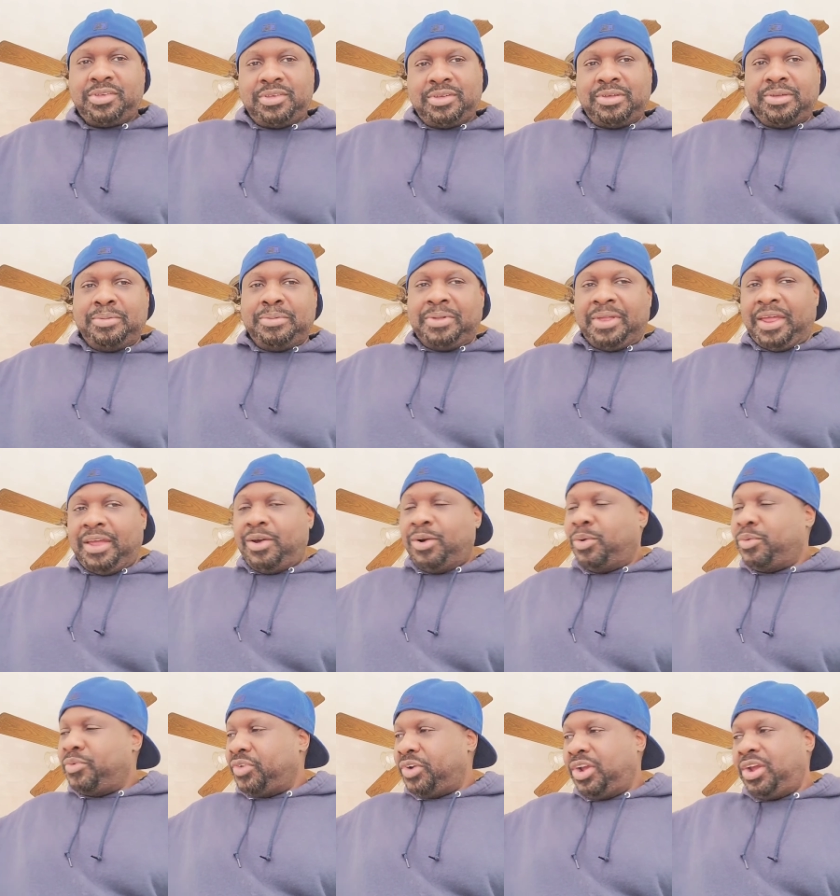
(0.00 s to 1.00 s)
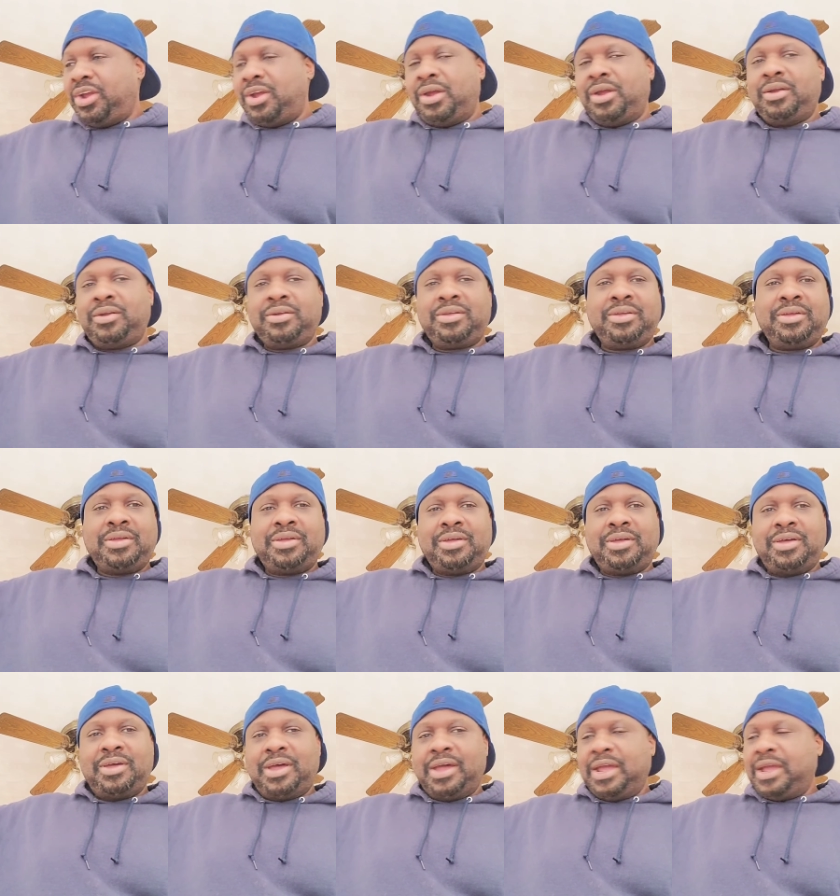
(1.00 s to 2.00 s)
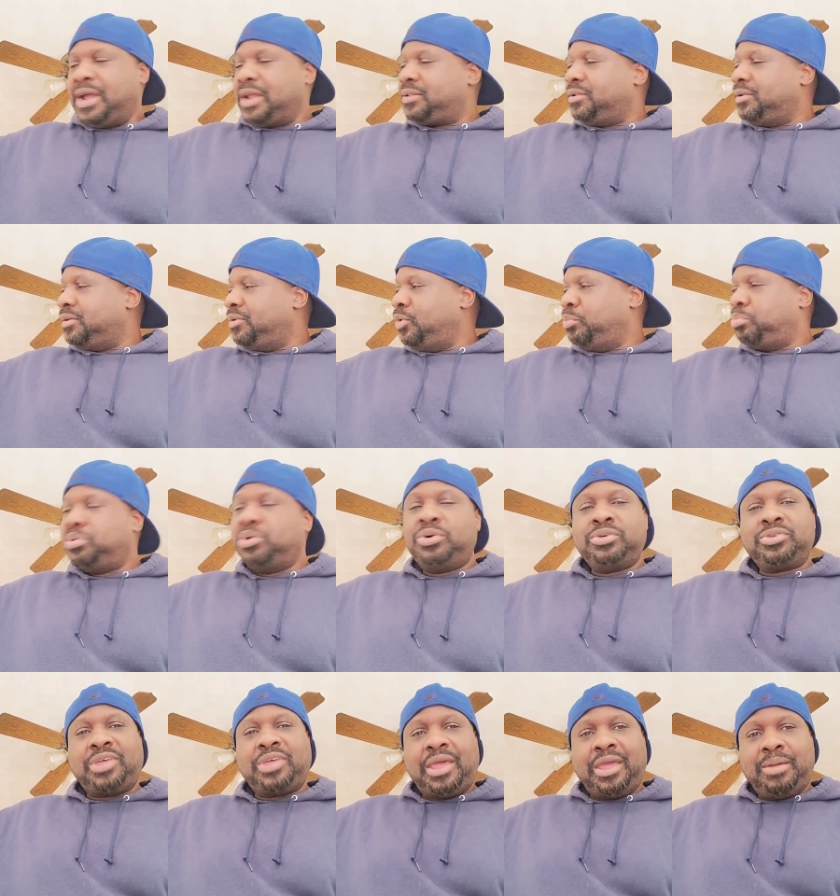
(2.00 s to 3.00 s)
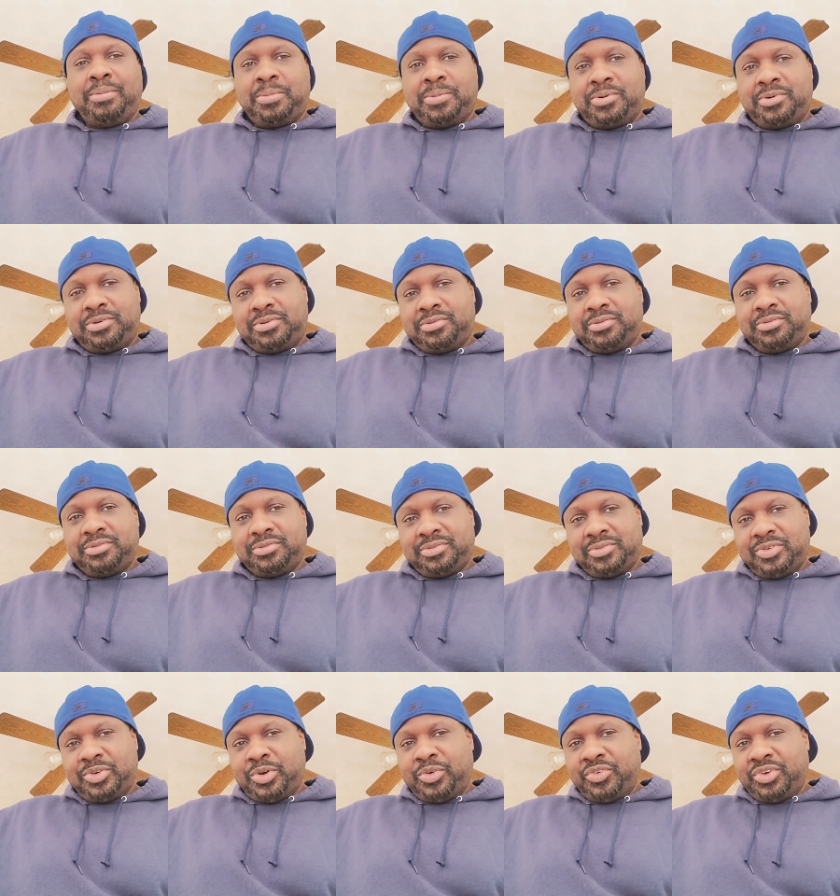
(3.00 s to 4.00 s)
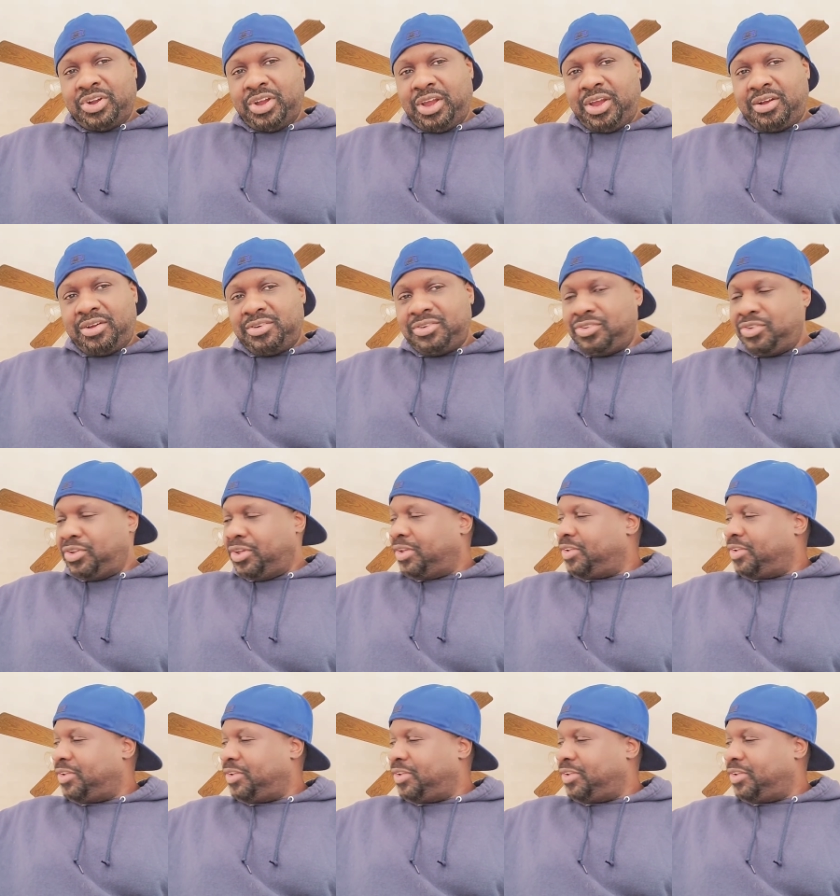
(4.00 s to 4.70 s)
and then I, over there, I got the new pool table over there. You know what I'm